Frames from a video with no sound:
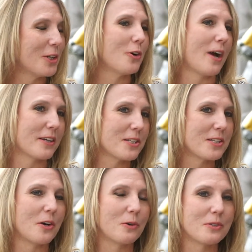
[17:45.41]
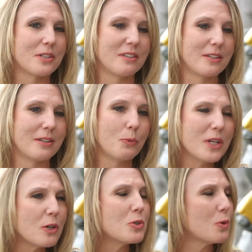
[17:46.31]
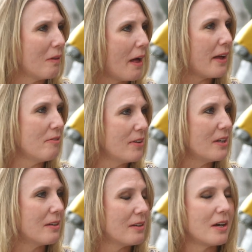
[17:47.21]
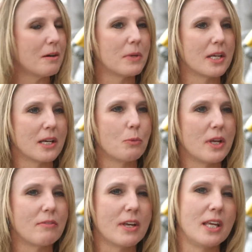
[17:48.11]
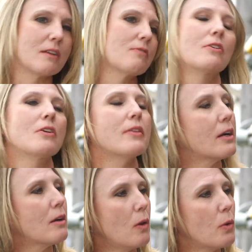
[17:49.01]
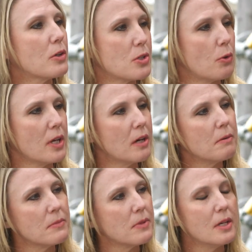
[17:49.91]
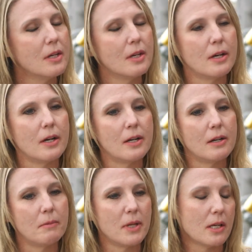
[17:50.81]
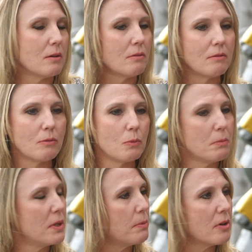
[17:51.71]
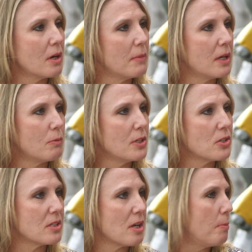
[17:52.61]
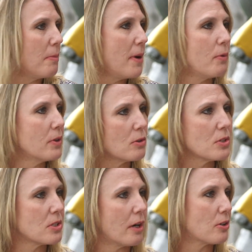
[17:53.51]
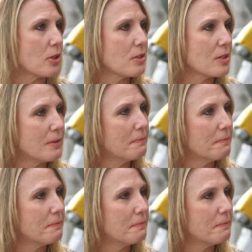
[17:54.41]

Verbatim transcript: Correct. So we don't do a lot of it. Um, again, we have a handful that are lower sodium. Um, and when people come in, we just help them out with those selections.